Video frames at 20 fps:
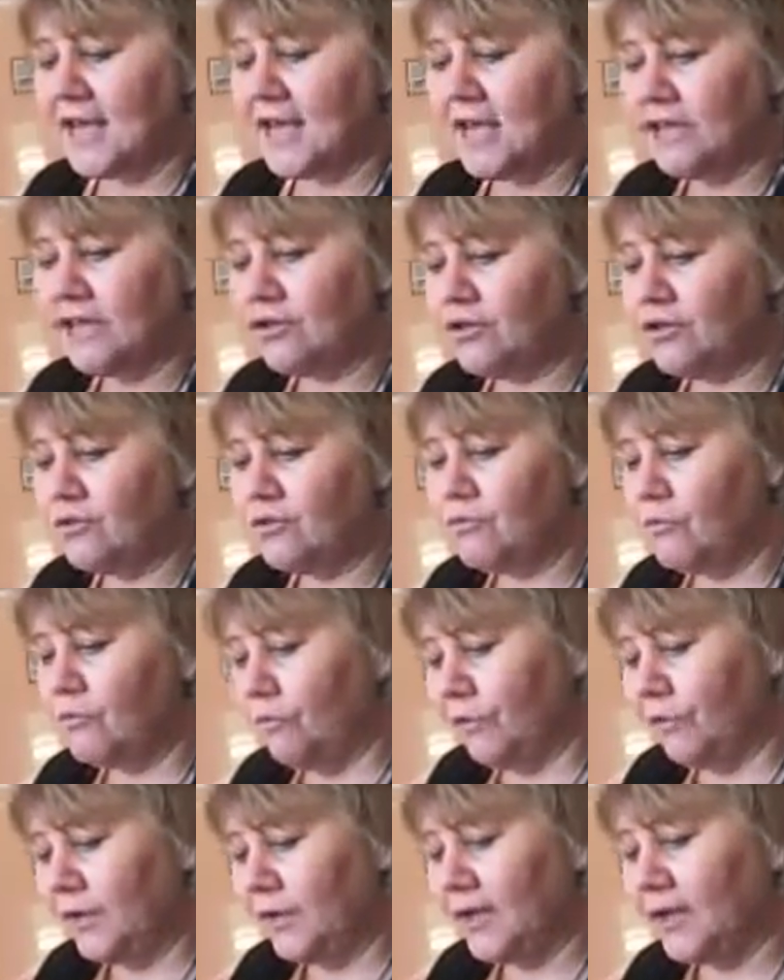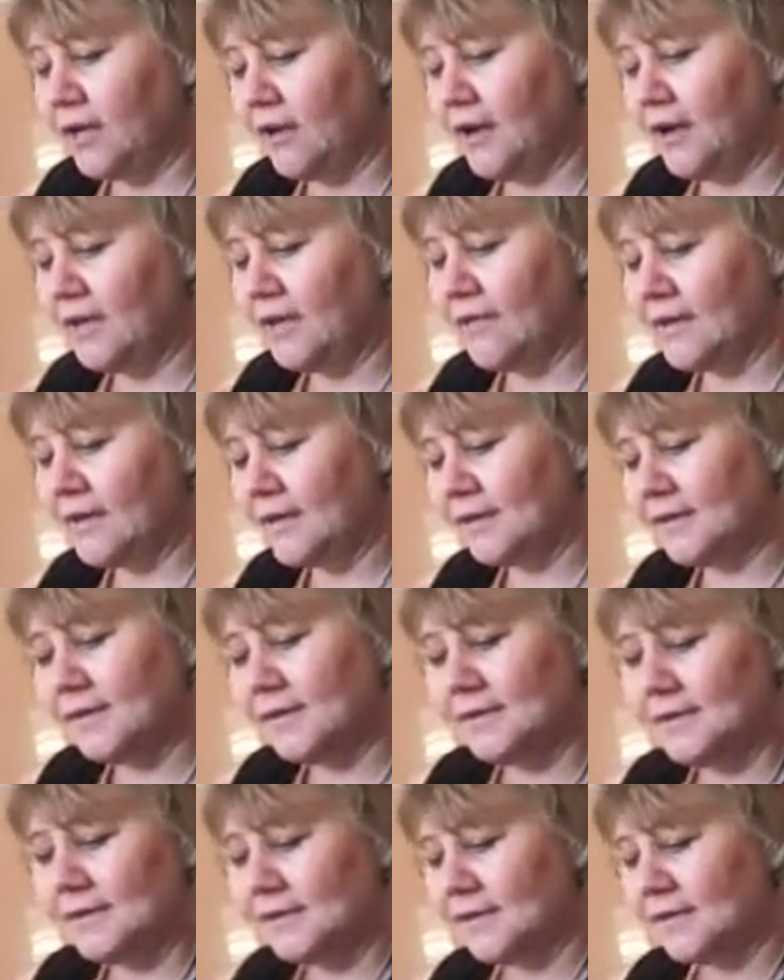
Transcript: and you can either,